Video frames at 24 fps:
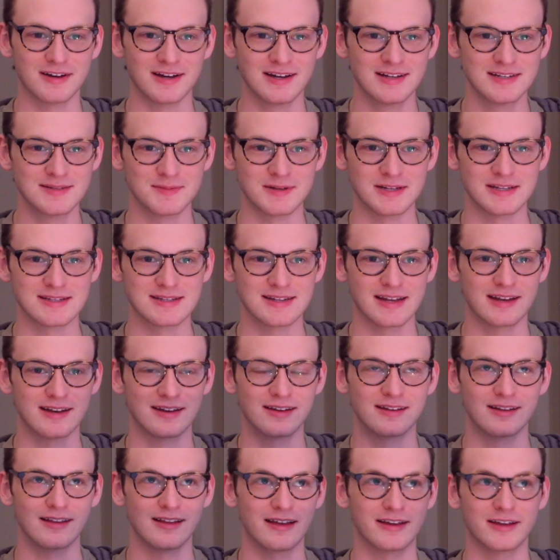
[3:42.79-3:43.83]
husbands
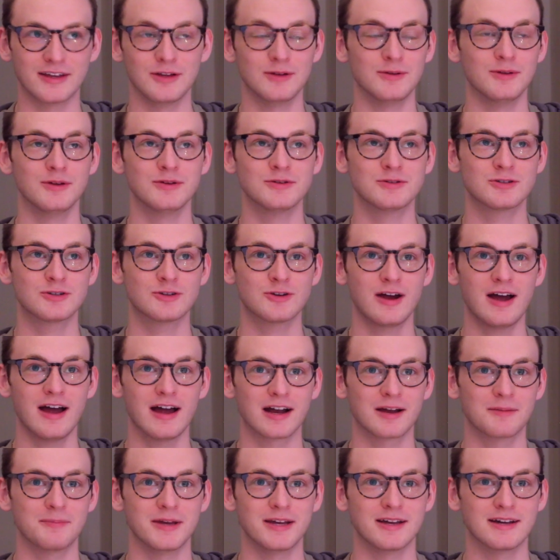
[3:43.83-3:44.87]
and, like, you lose
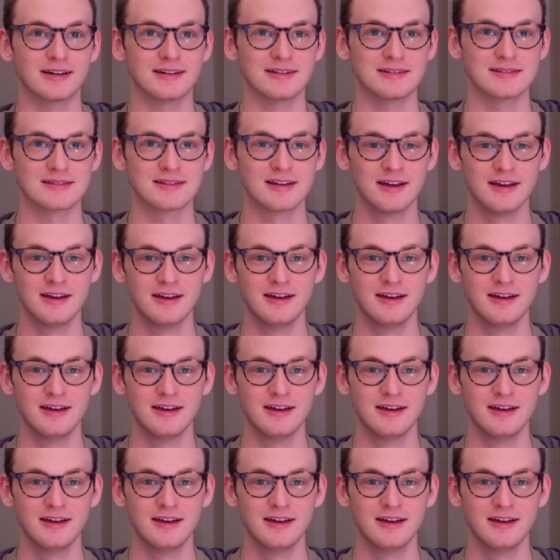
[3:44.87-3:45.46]
track because,